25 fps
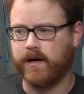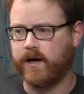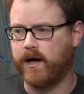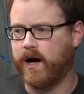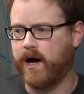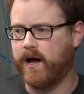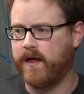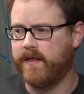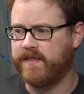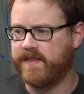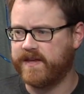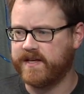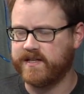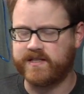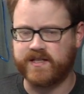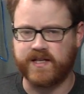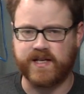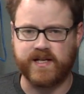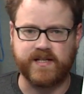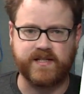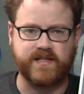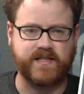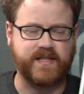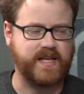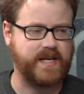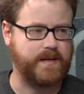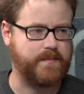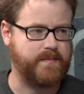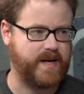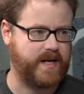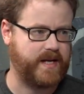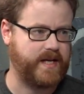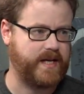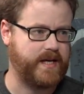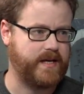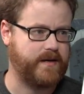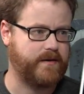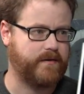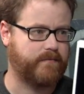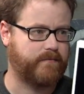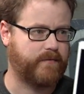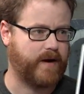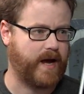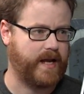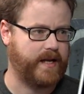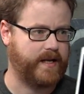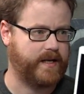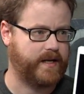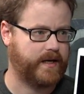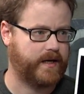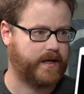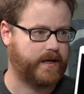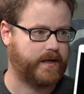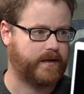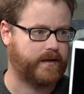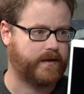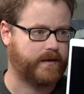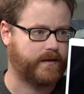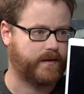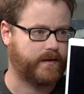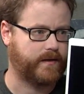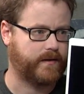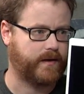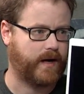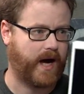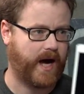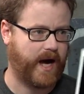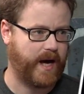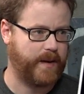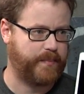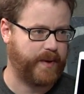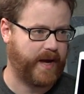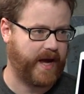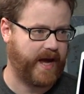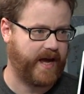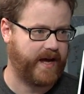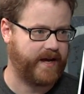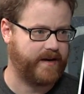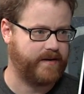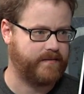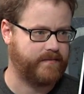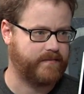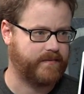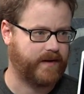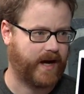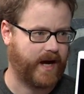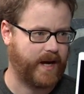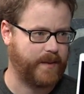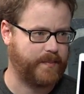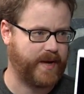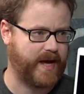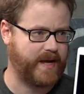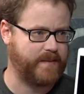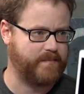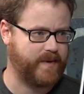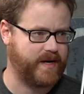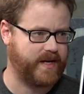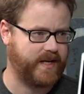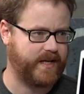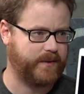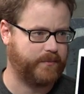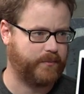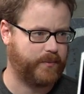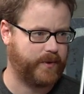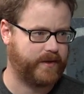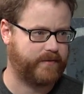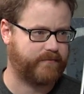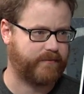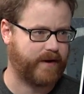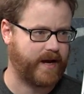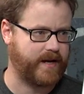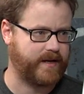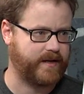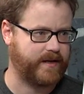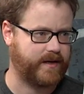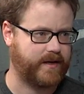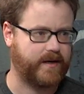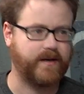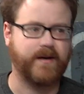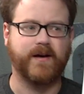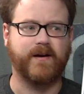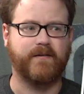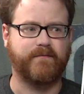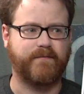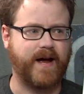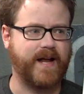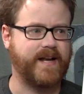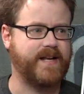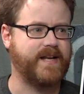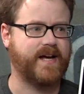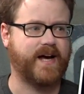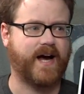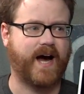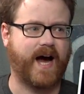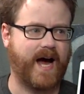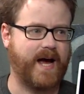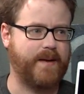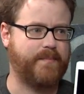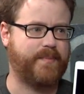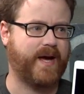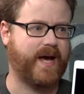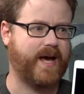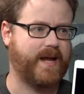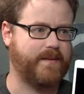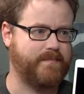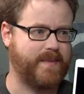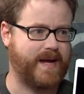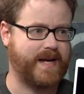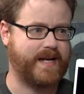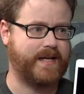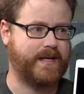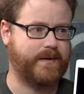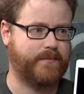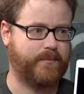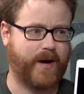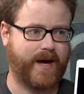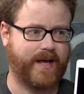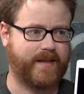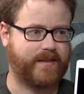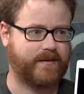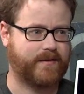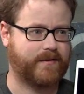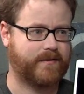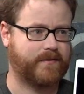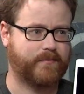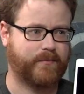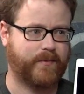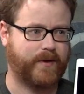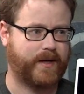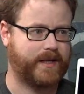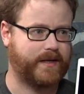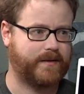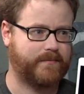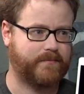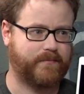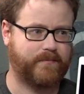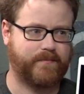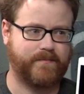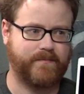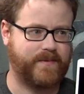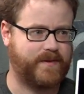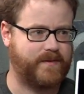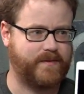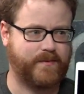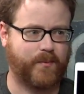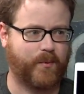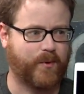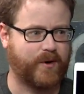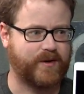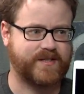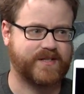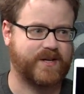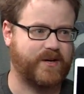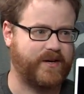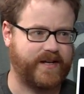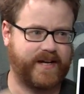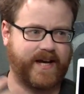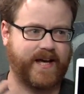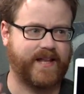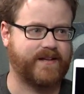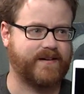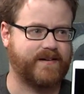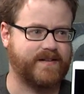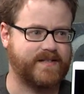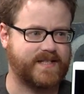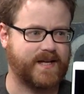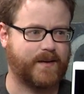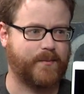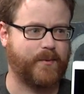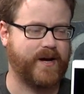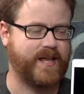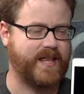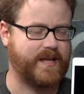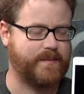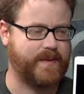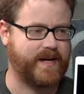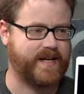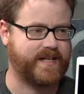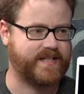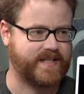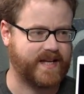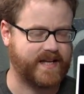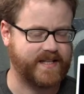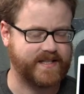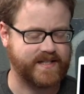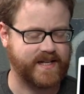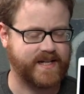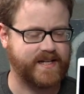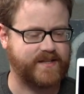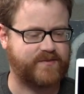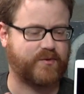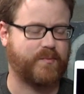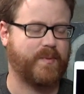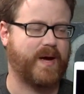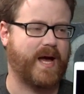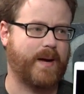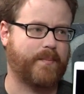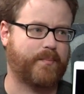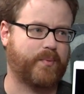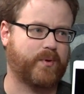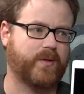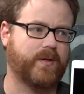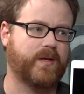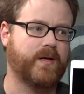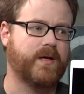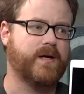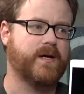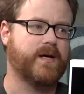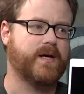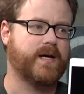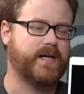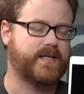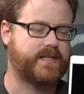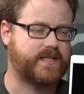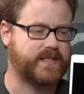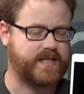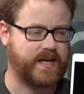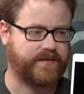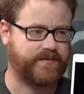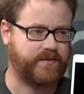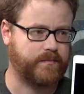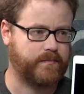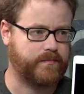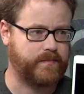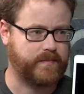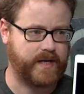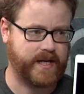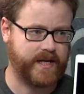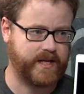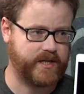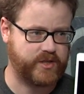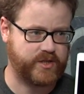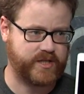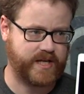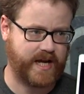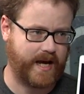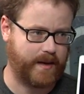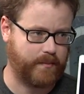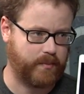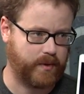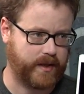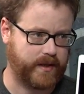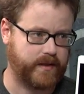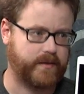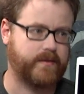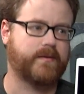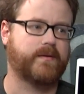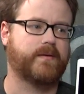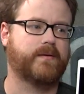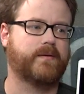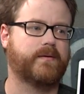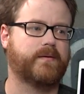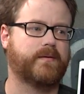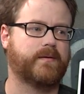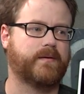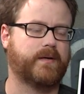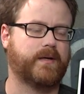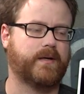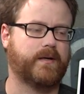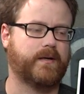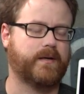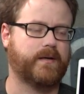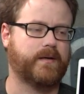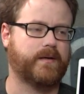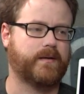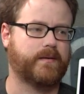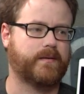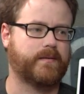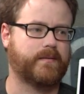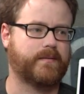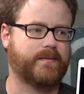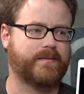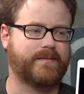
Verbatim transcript: Uh, this is the mini Retina iPad. iPad Mini with Retina. Retina, iPad Mini, with or what? The words go together in some way that makes sense. It's from Apple. It's a seven inch tablet. seven point nine